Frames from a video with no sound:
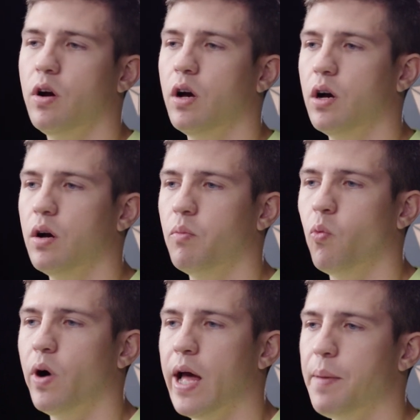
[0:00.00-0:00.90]
um,
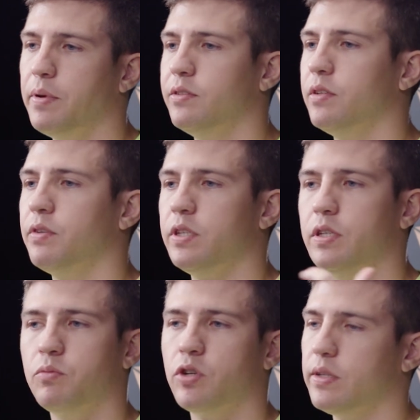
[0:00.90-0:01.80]
what happens if a
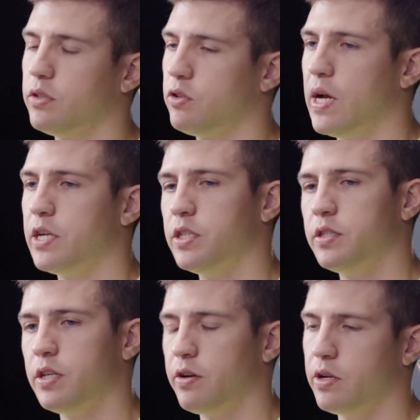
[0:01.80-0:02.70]
team tries to crash
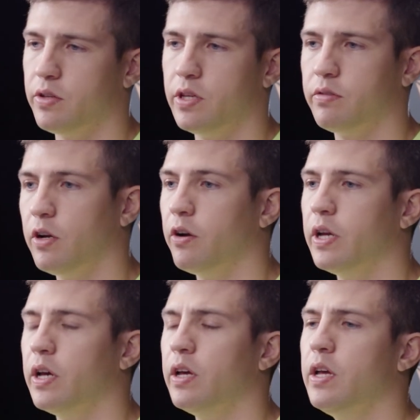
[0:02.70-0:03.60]
this area or this
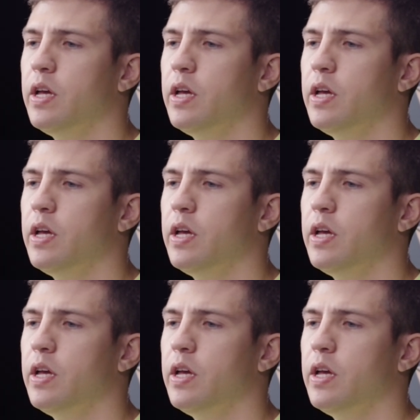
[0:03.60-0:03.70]
area.